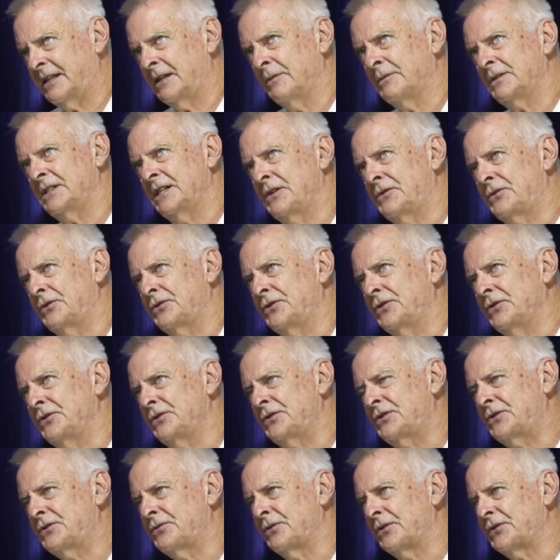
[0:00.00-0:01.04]
that was
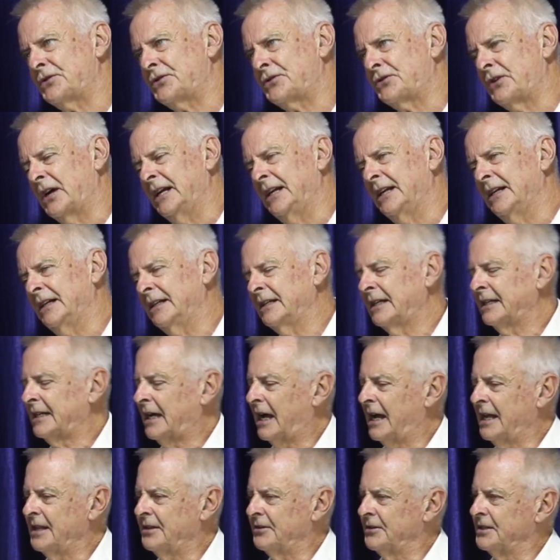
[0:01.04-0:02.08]
introduced to Australia,
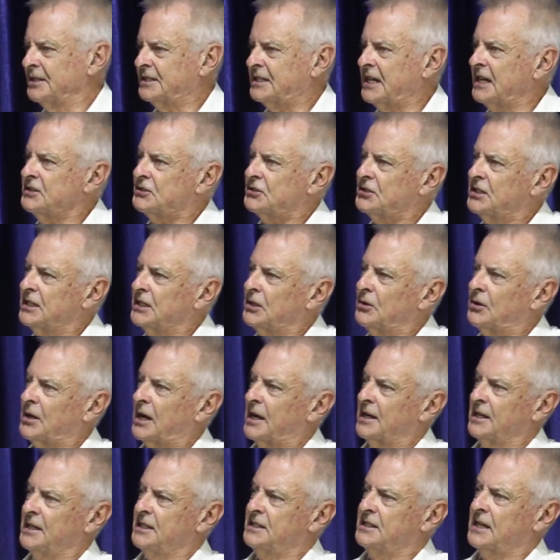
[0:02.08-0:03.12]
either intentionally or
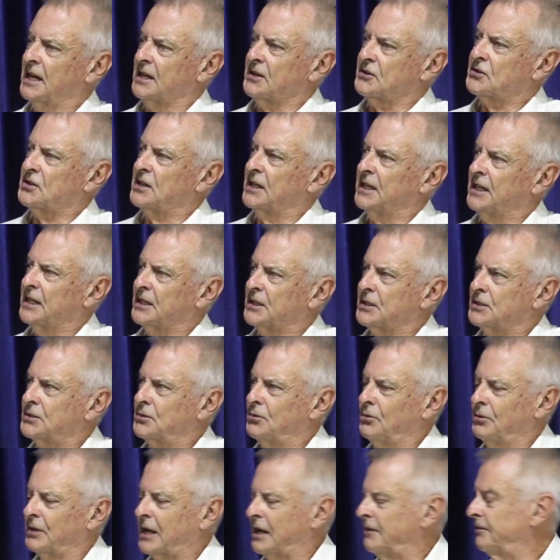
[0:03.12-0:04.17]
unintentionally, and it's
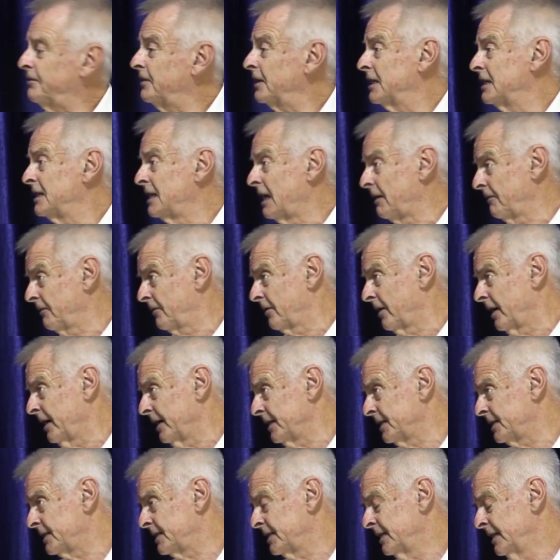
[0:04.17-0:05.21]
called African
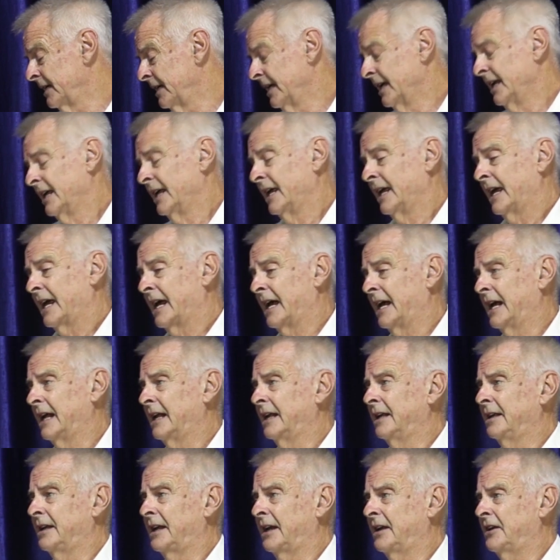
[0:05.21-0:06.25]
lovegrass.
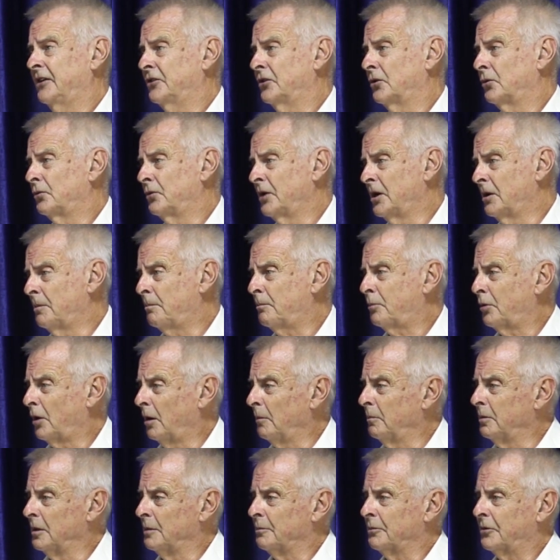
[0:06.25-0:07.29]
And it is a real
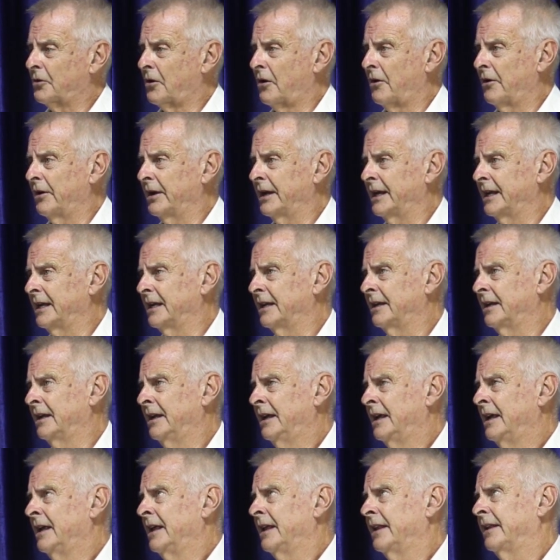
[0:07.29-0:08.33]
problem growing
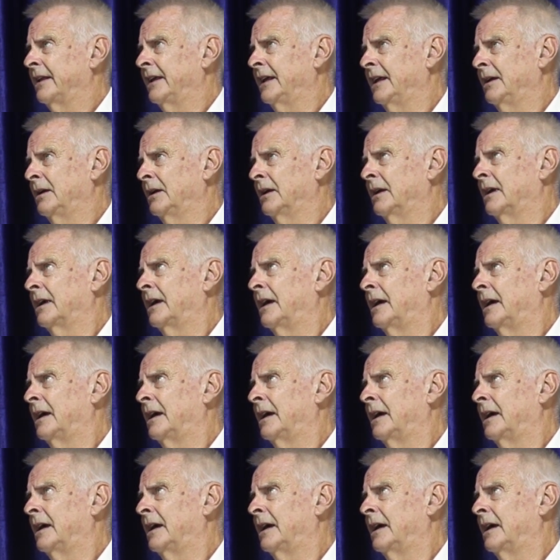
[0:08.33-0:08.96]
in the